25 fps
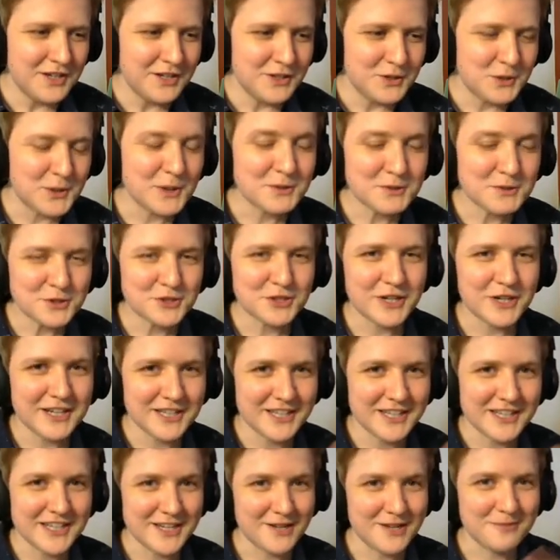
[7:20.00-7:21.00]
you have to try to
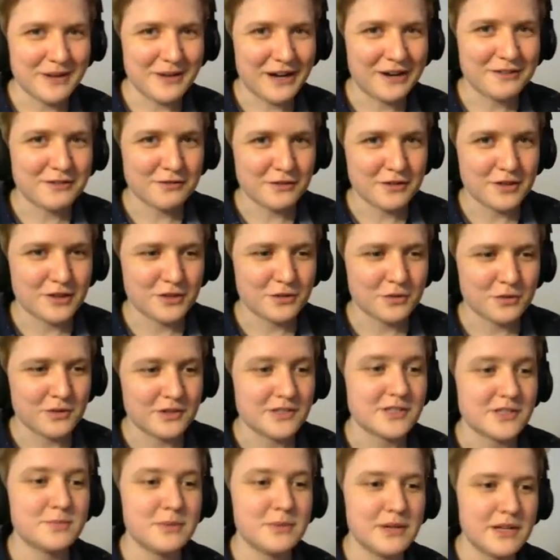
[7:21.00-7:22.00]
get him out of the
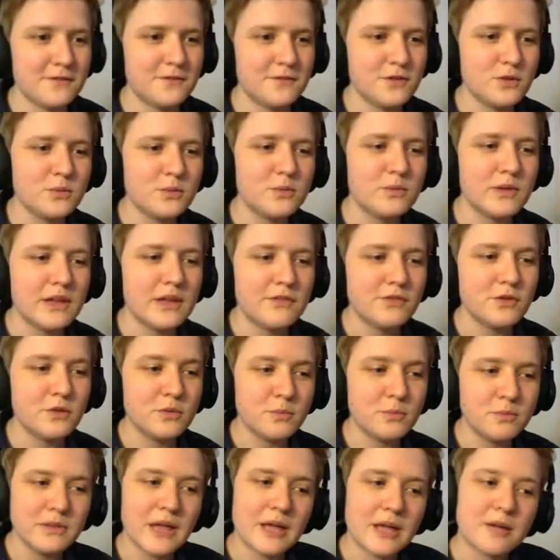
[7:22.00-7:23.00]
thorns. But if you if
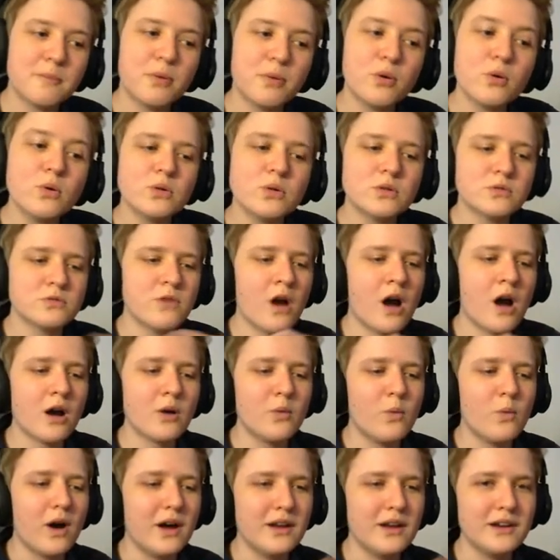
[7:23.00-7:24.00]
you like pull the
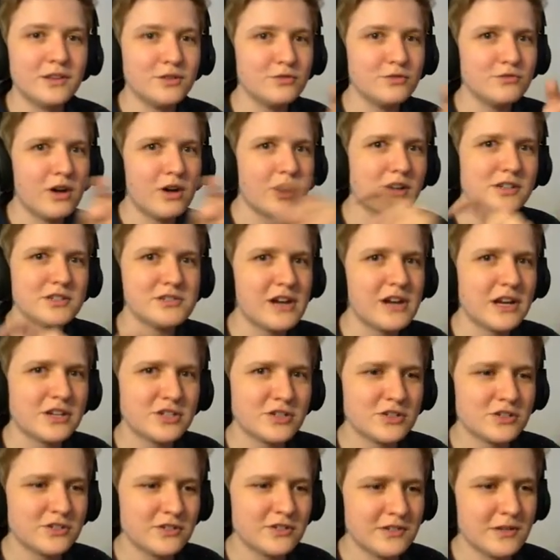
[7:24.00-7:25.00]
wrong one in the wrong
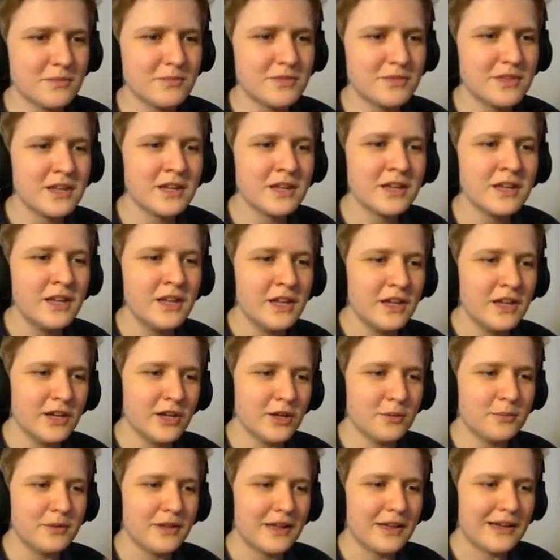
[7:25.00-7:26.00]
direction or something,
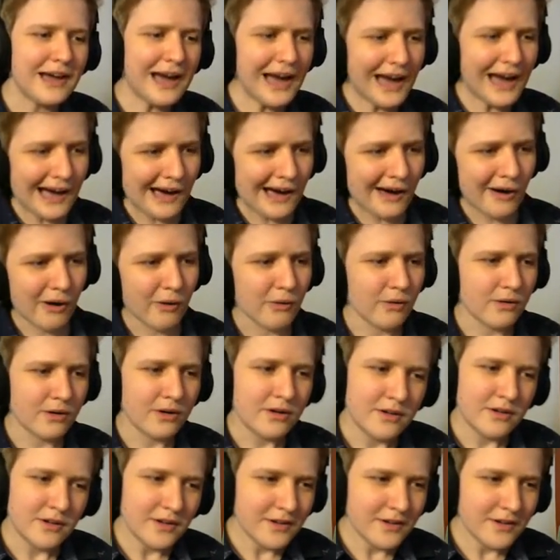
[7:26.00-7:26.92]
he'll be like, "Ow."